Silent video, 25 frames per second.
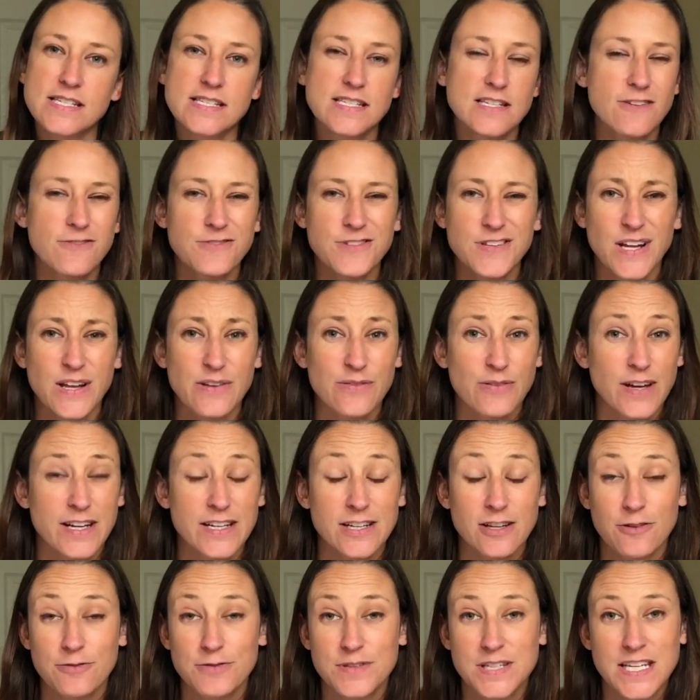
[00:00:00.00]
stuff that I
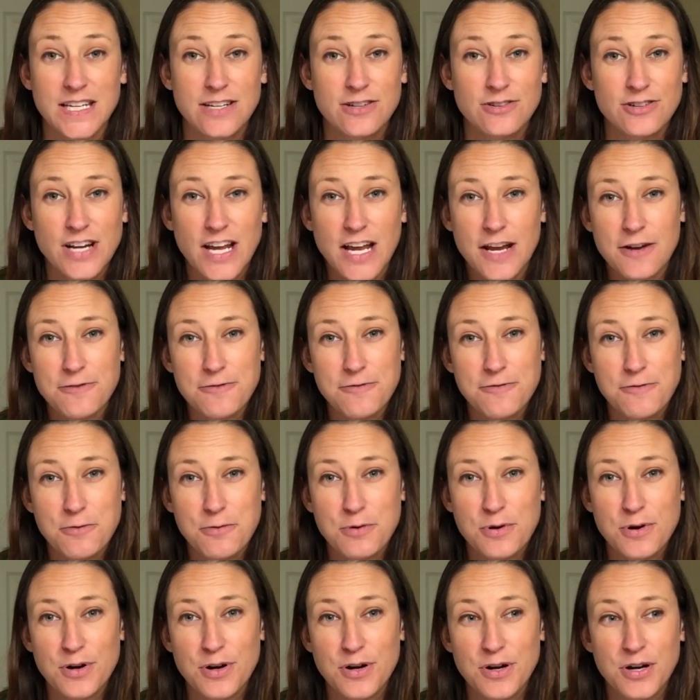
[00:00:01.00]
find off the internet
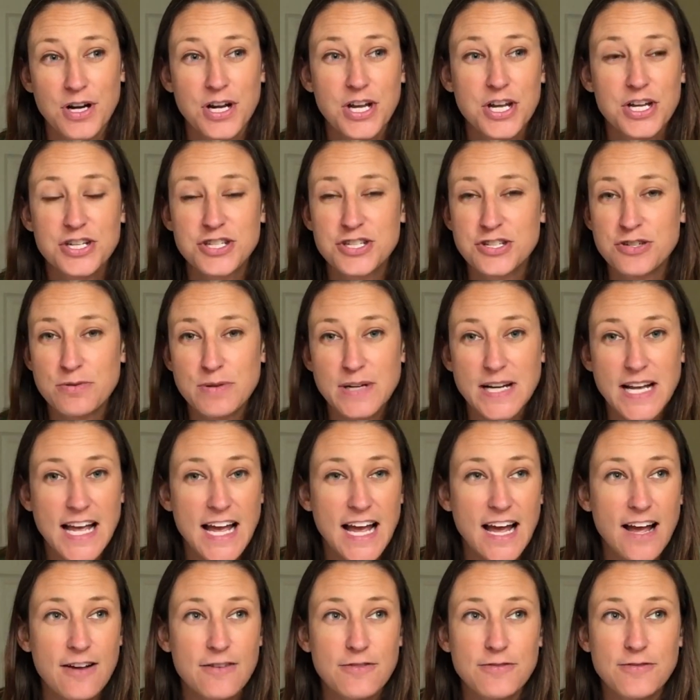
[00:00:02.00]
for
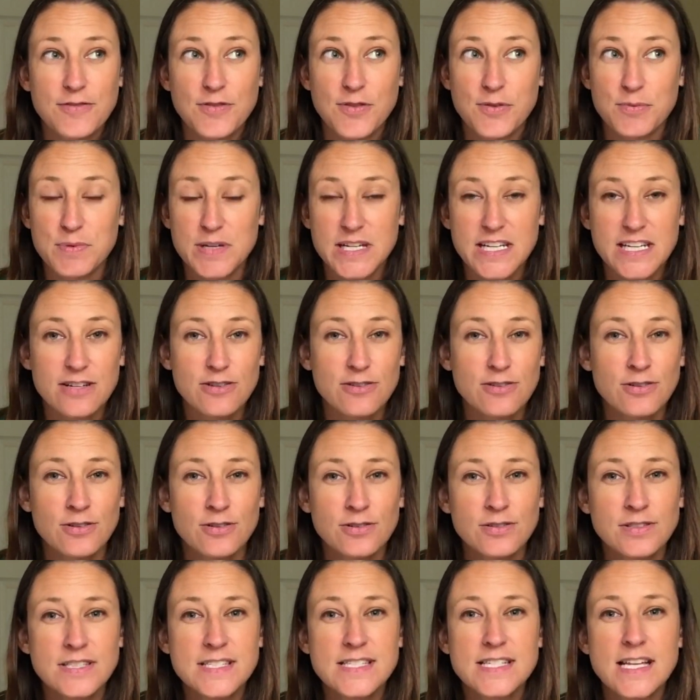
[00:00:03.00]
2.5,
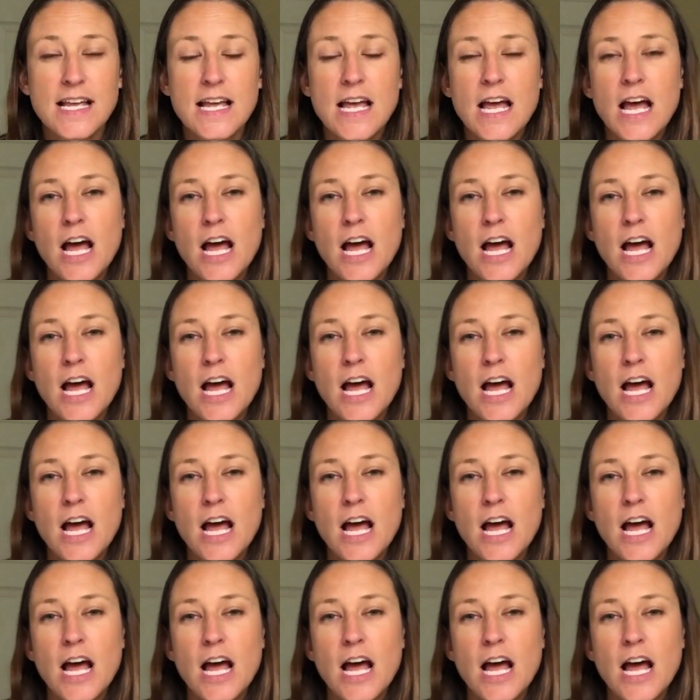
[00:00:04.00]
3-year-olds.